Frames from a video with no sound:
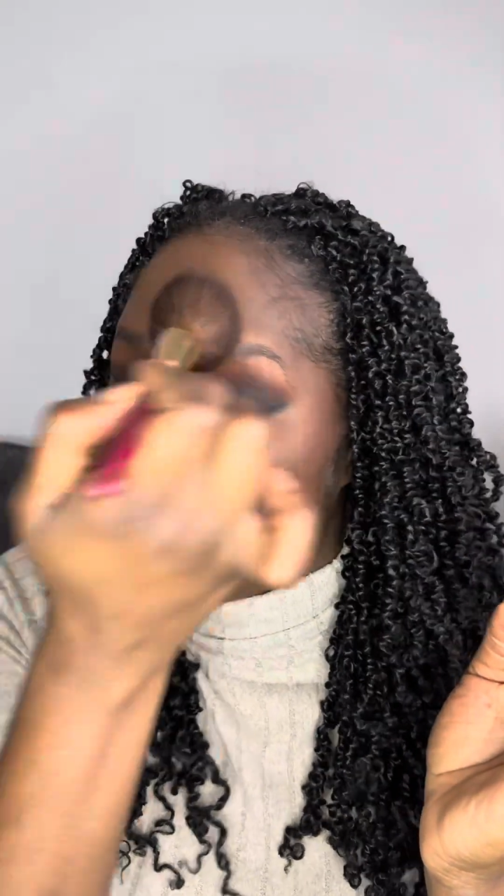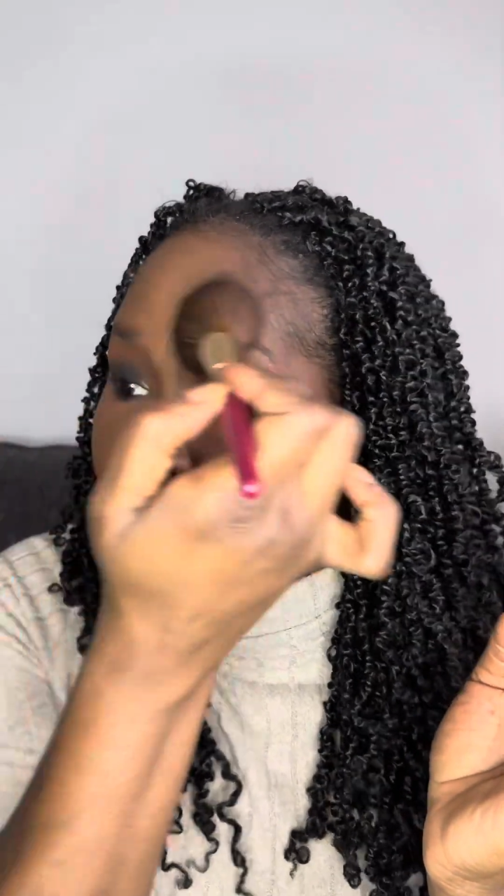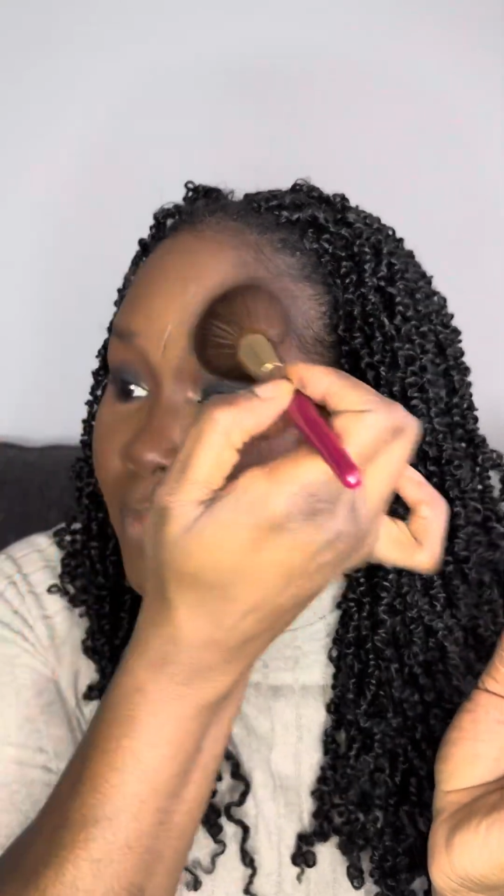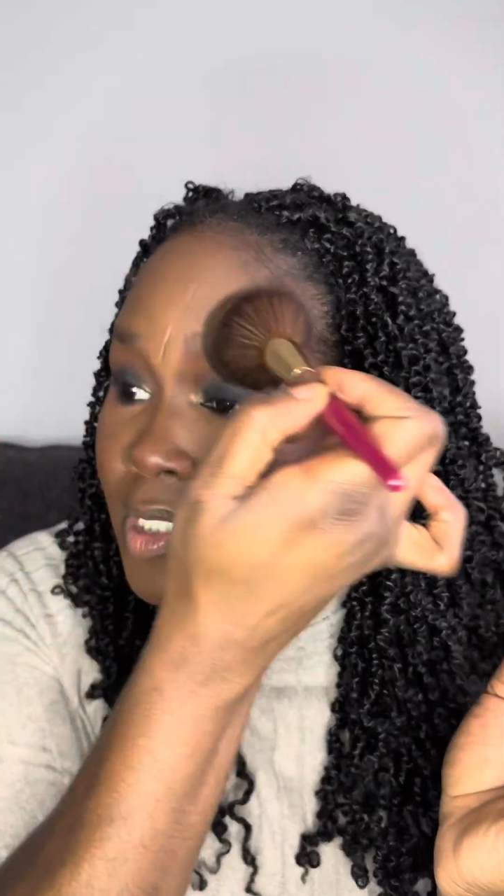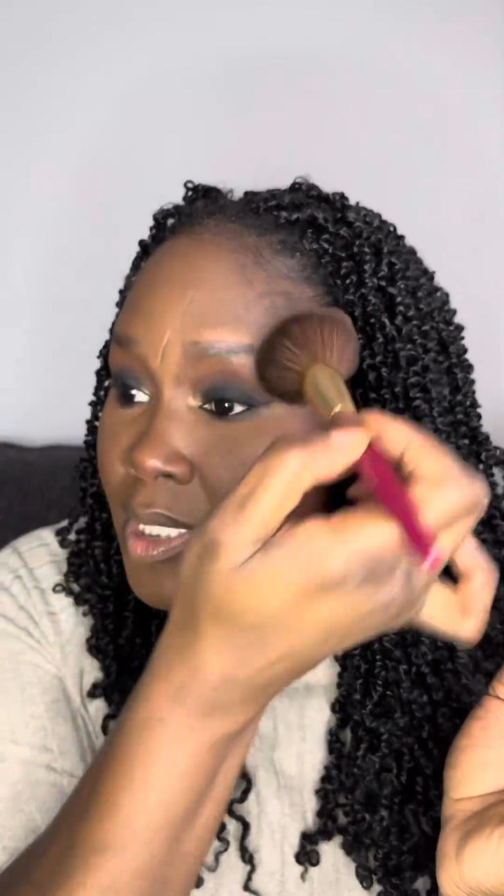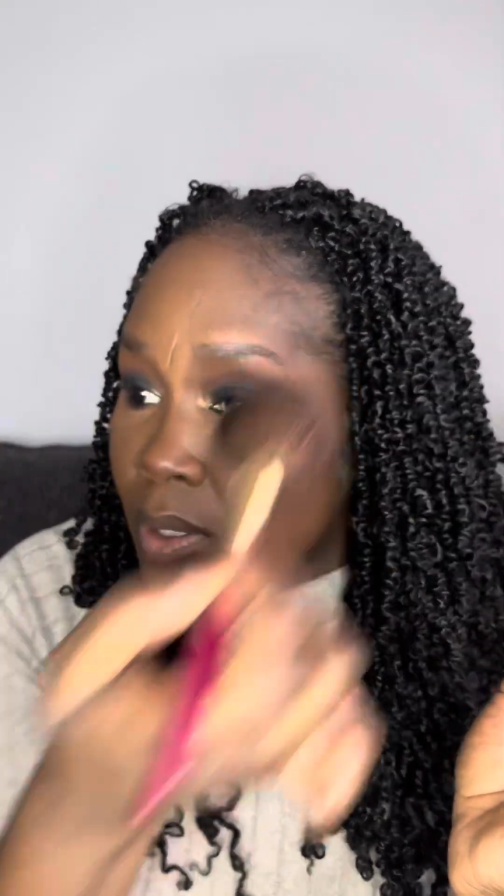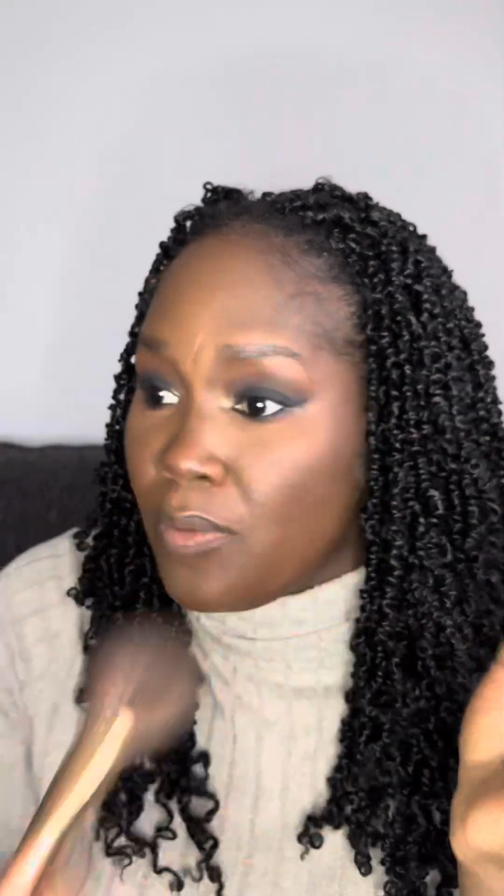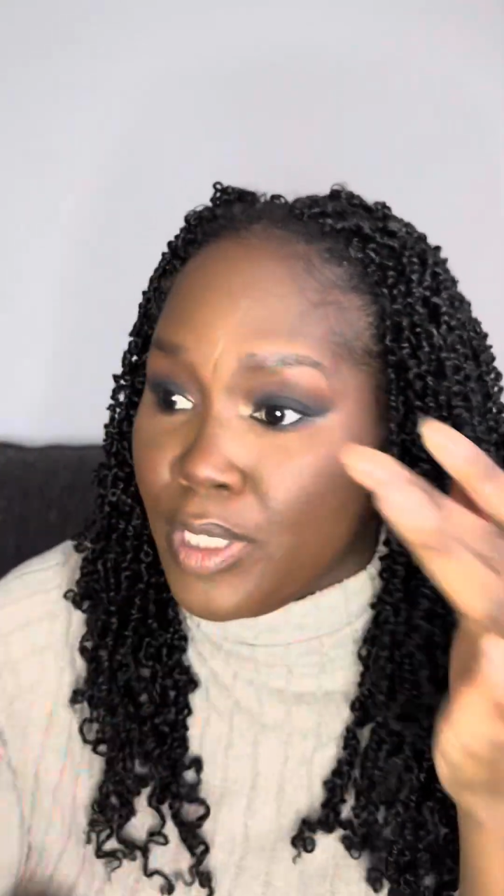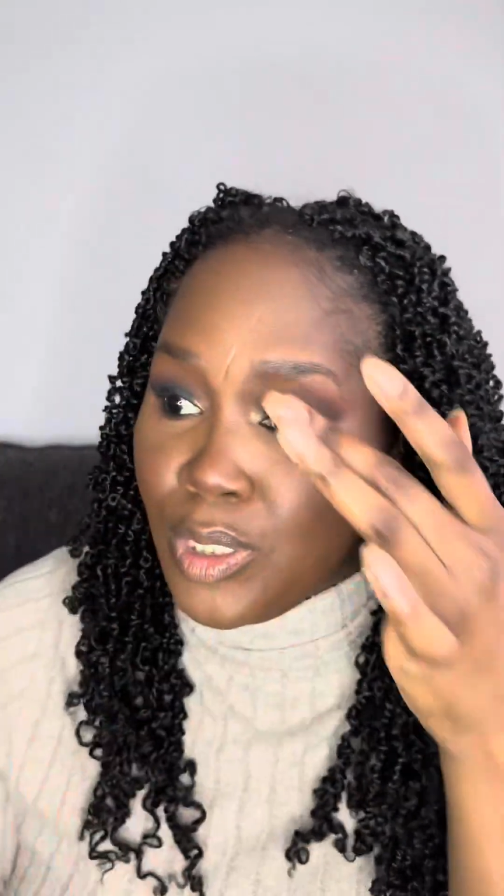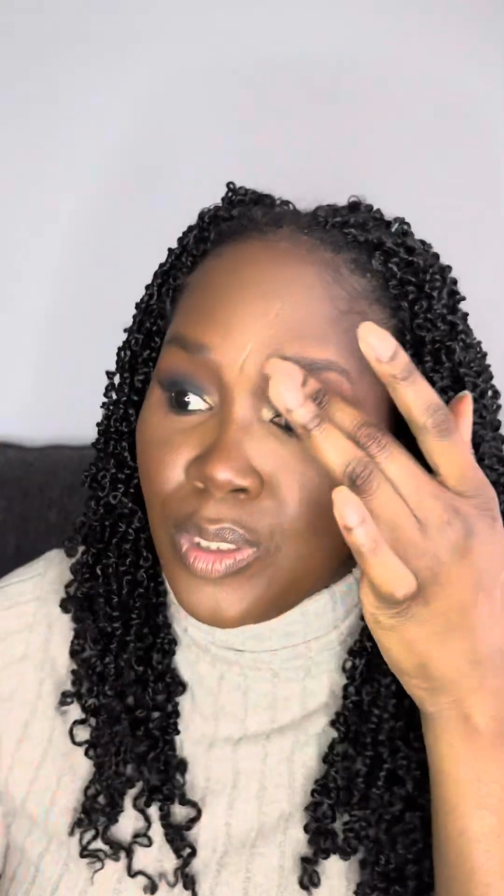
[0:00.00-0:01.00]
and we're just
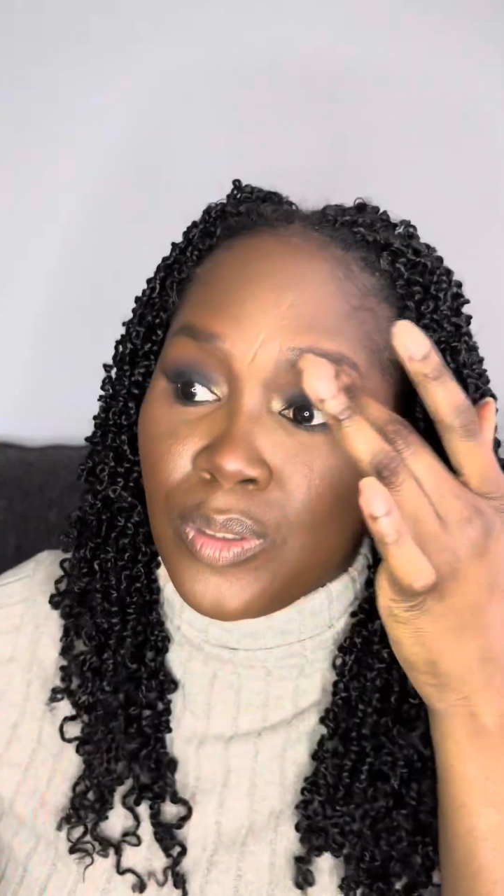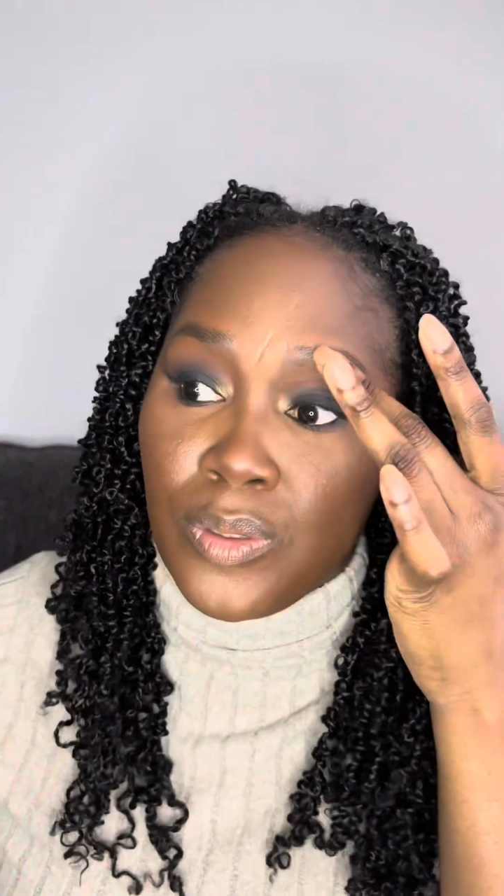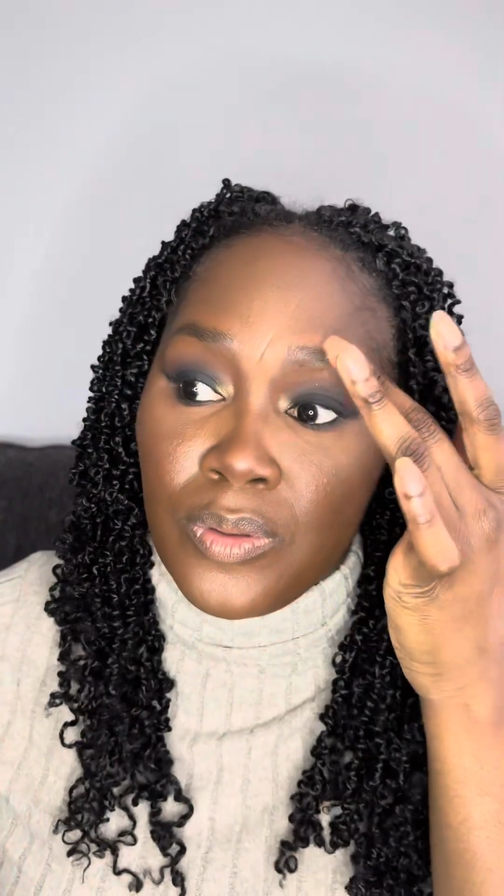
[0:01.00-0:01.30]
going to